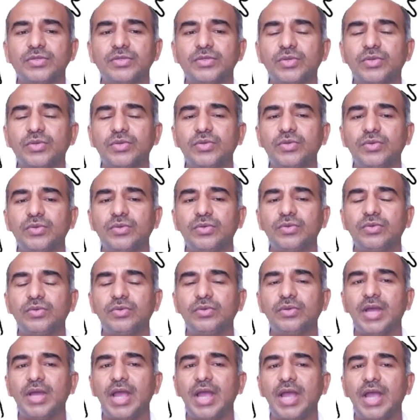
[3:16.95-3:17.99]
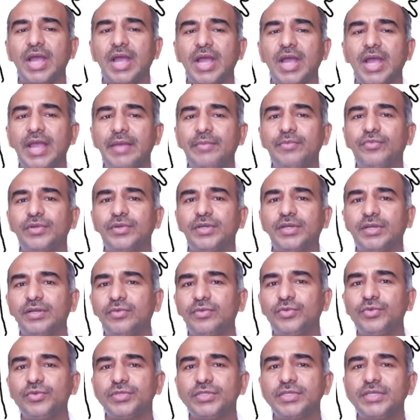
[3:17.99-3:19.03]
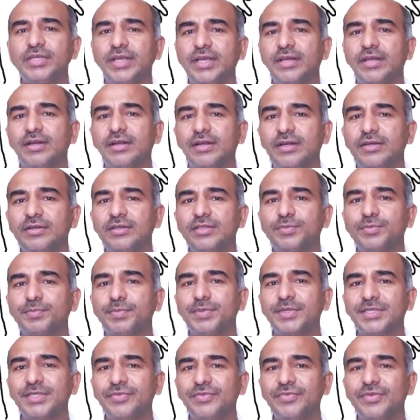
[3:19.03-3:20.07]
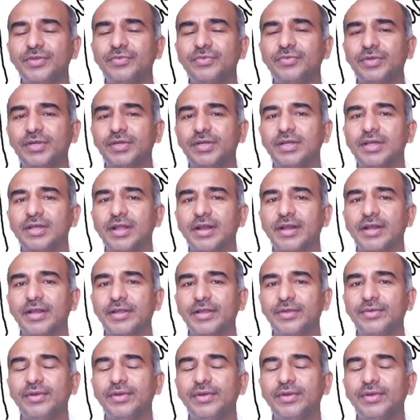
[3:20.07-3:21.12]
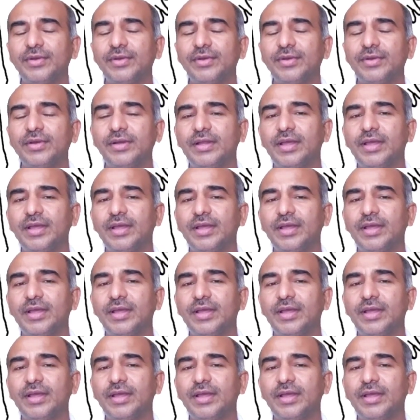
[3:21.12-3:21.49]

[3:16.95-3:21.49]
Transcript: So I am using here a specific word, regulate.